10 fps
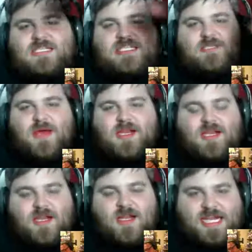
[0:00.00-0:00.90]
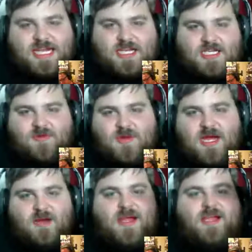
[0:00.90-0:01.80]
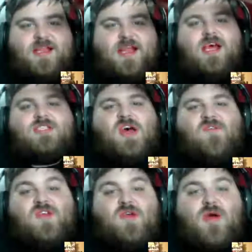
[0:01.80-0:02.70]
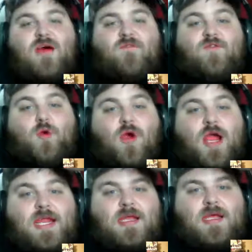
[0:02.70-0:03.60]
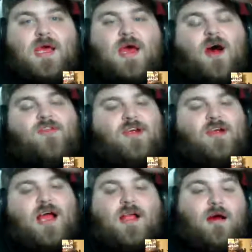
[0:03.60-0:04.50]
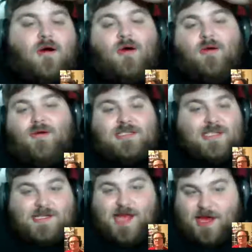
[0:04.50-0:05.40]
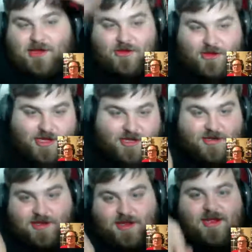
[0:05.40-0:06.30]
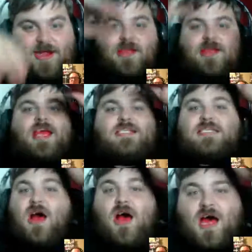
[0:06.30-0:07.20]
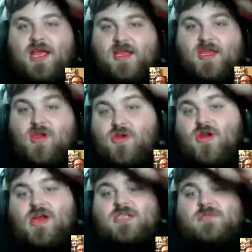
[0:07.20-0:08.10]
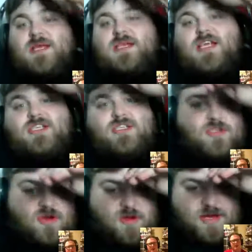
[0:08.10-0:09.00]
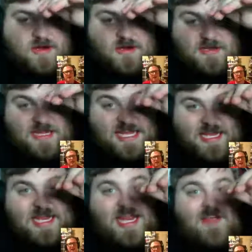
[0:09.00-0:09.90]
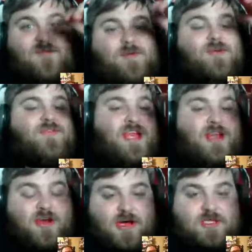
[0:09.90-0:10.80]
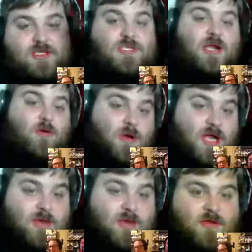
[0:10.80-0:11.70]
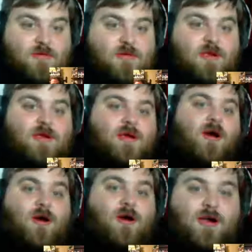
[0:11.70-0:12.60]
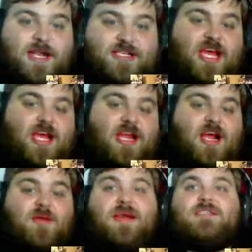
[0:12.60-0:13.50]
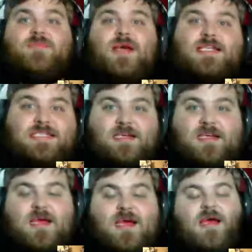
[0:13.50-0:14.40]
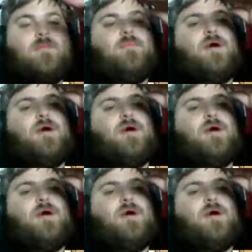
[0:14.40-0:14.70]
expecting eliteness from Iron Man. So if you have great, they're like, oh, who isn't that good? It's not. Your expectations are up here to elite in every movie he does, which I don't blame you. RDJ and Iron Man is amazing.